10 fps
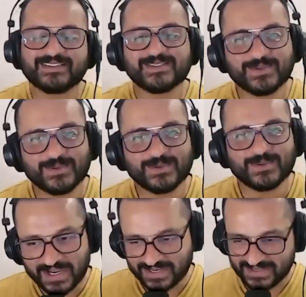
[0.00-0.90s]
So,
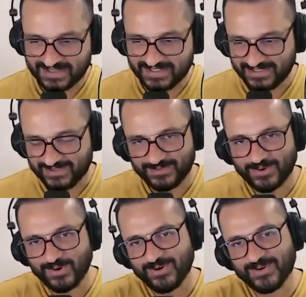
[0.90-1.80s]
welcome back
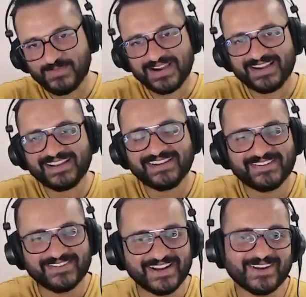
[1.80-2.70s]
to all my
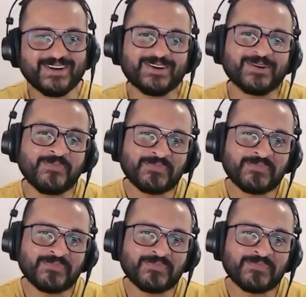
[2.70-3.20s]
regular